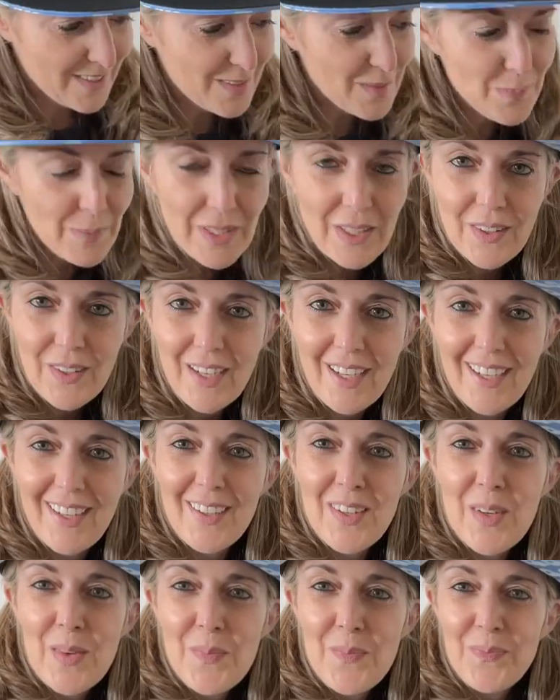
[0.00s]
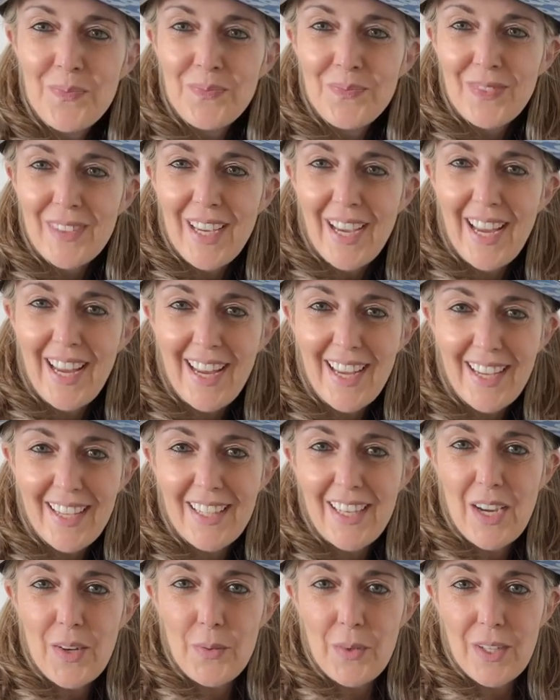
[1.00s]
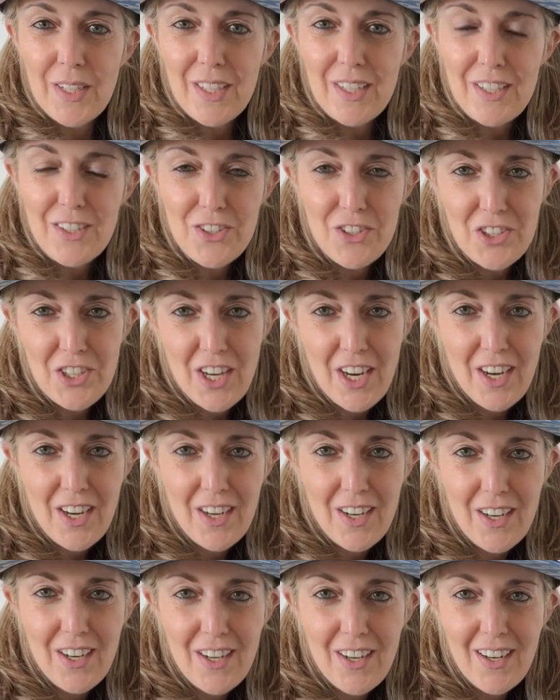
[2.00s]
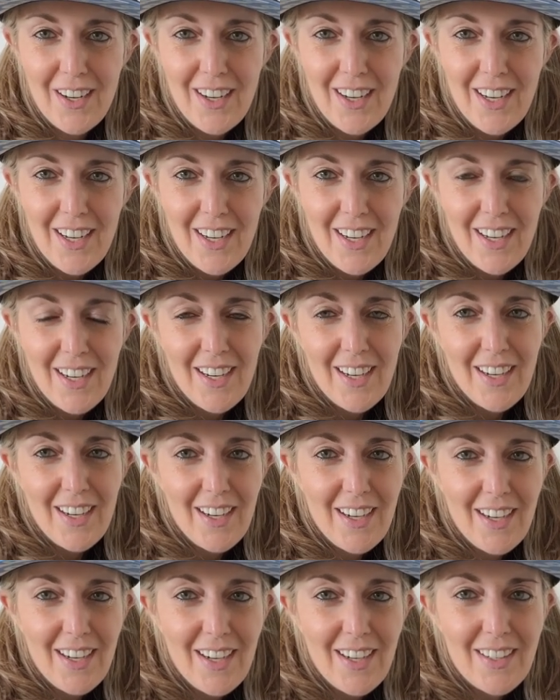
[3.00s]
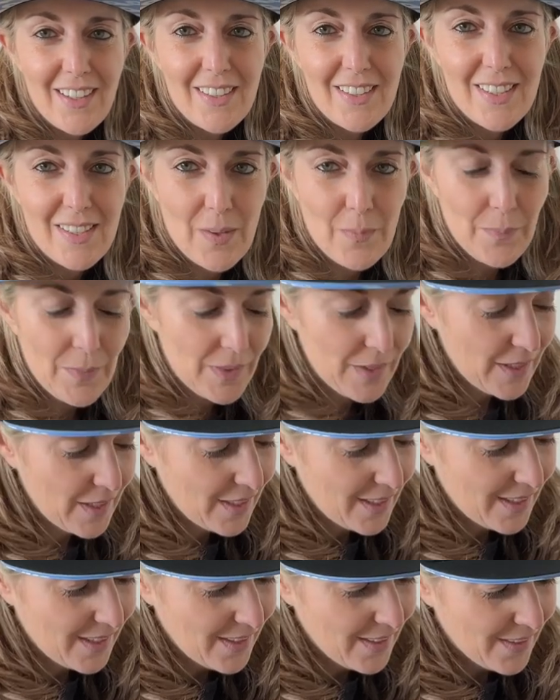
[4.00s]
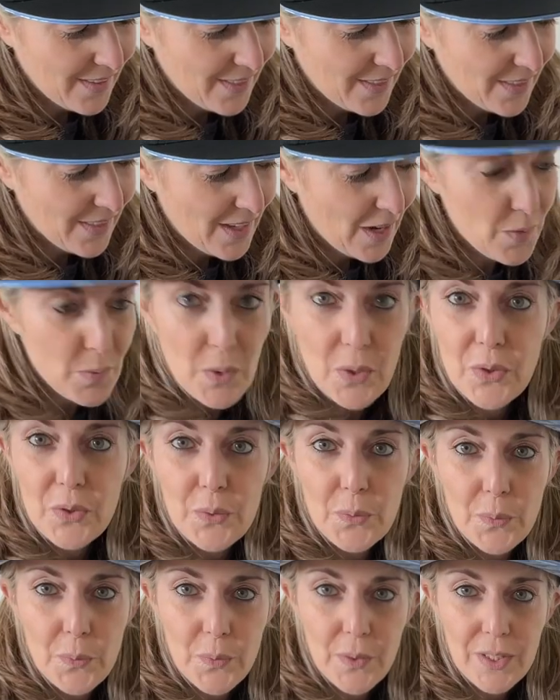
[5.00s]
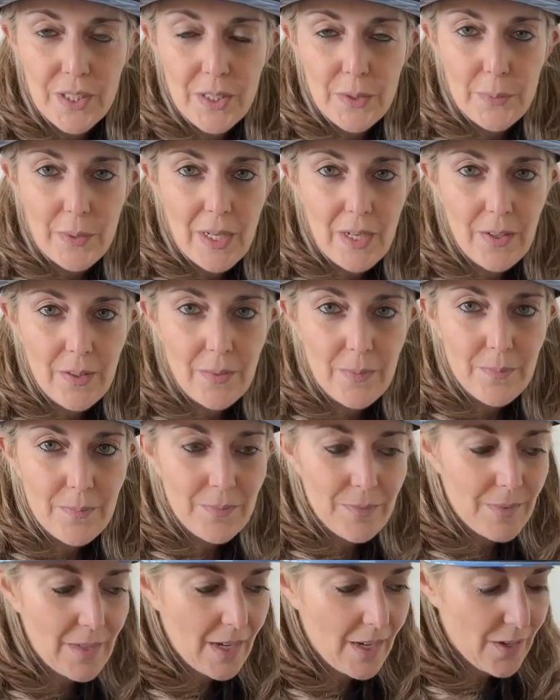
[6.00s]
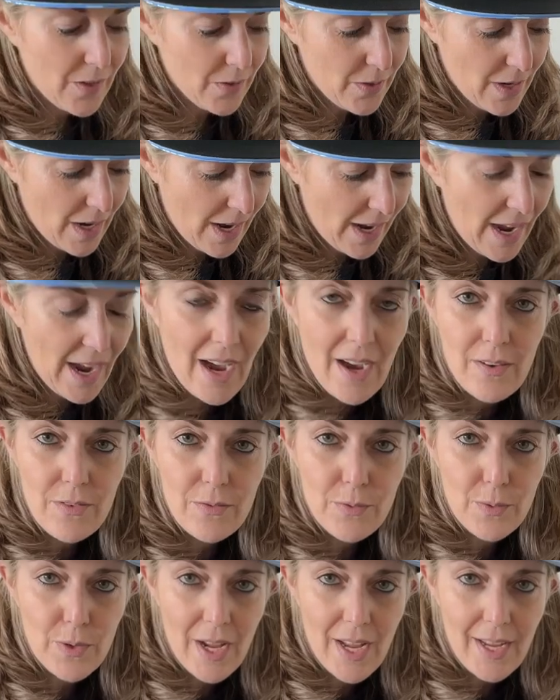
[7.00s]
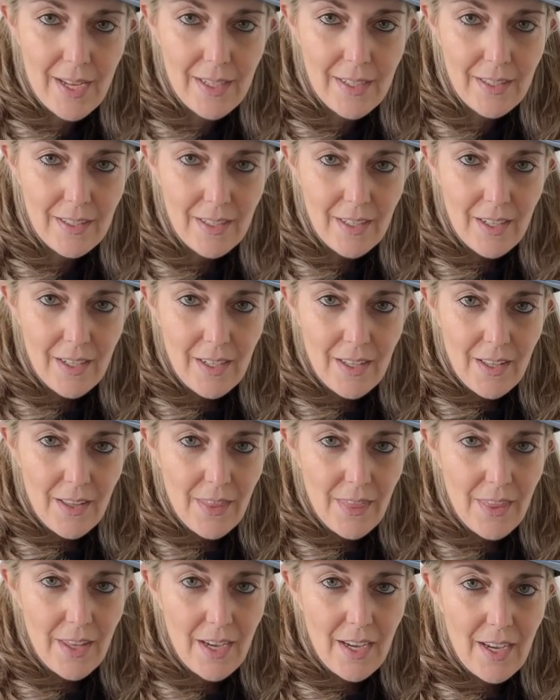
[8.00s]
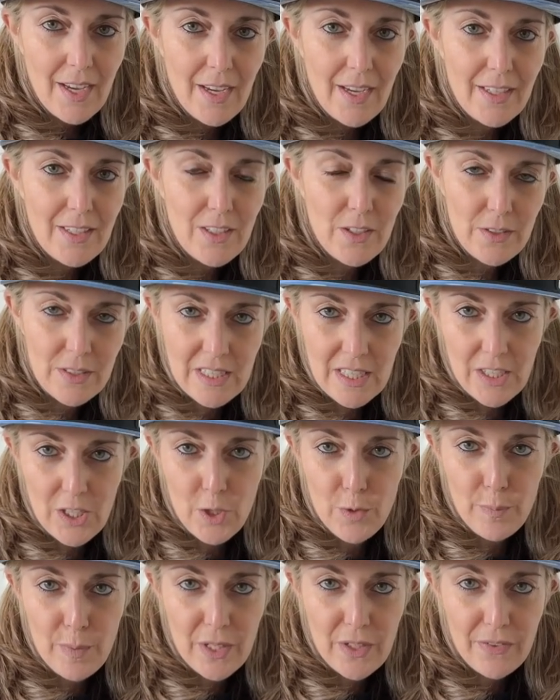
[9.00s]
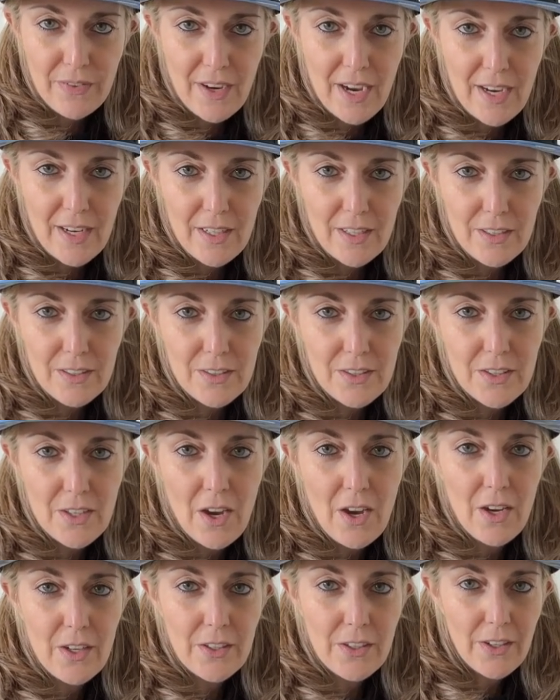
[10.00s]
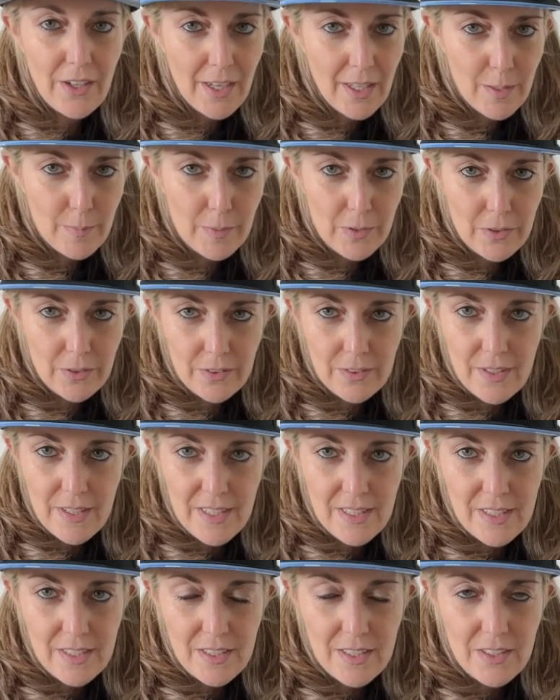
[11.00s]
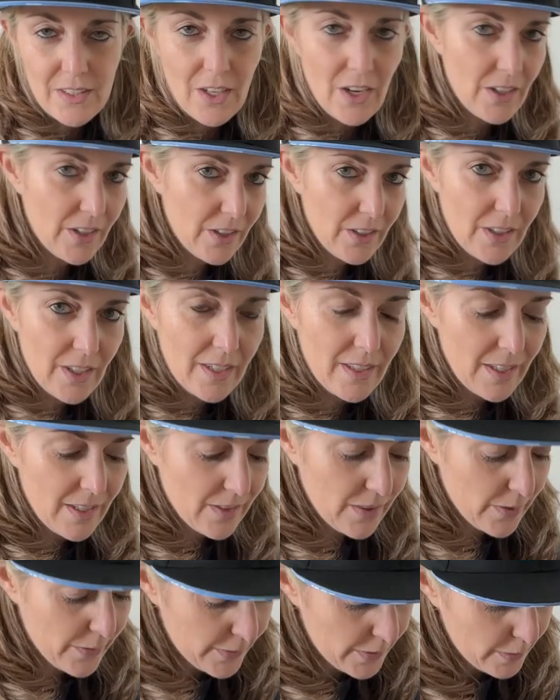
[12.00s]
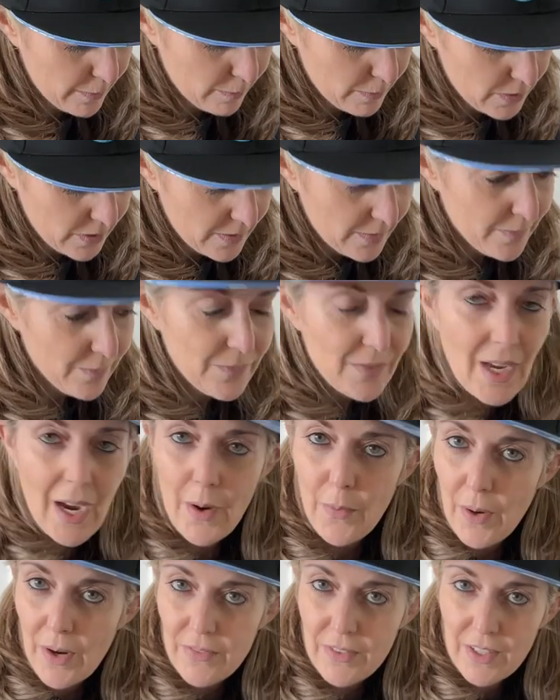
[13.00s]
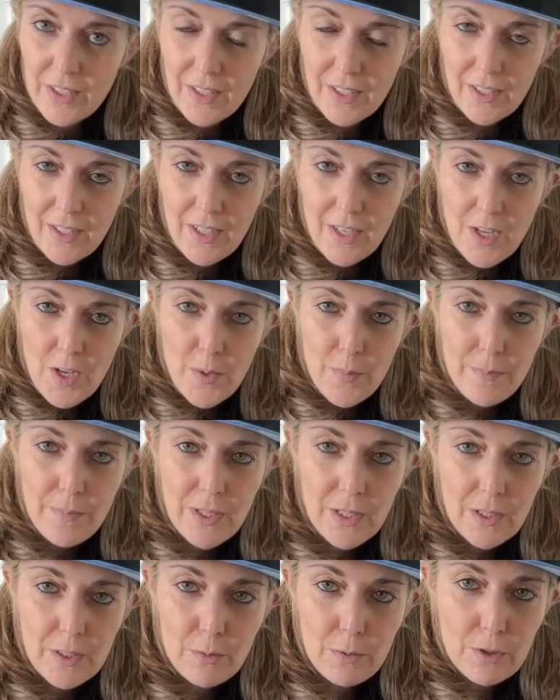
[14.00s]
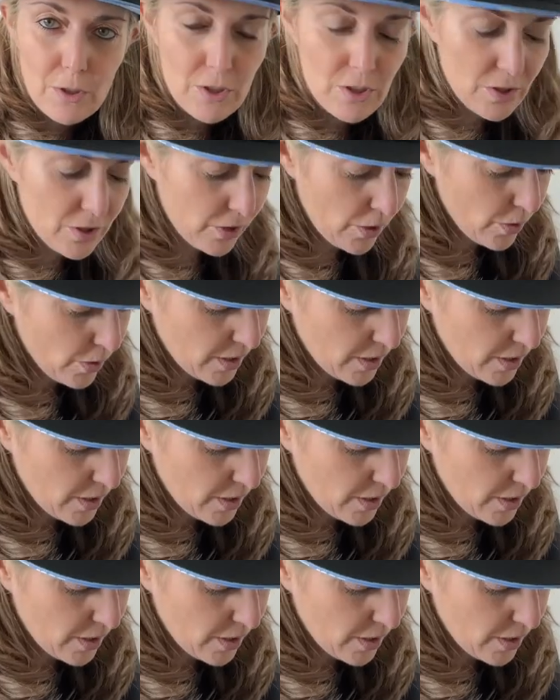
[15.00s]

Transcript: is Mila, and I wanted to share something that worked really well. Now, I have read that using humidifiers on your animals is not a good idea in their rooms. However, Mila was so